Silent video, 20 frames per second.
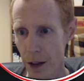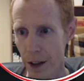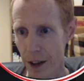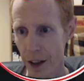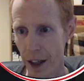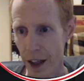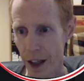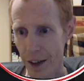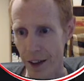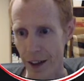
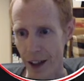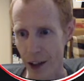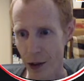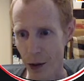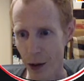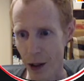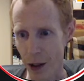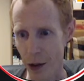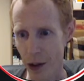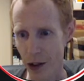There, that's
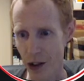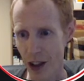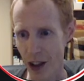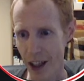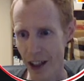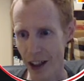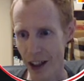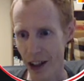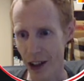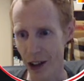what I was
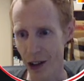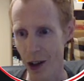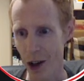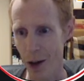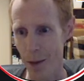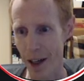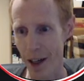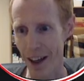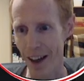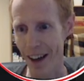trying to do. Oh
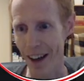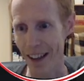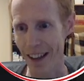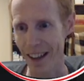my god.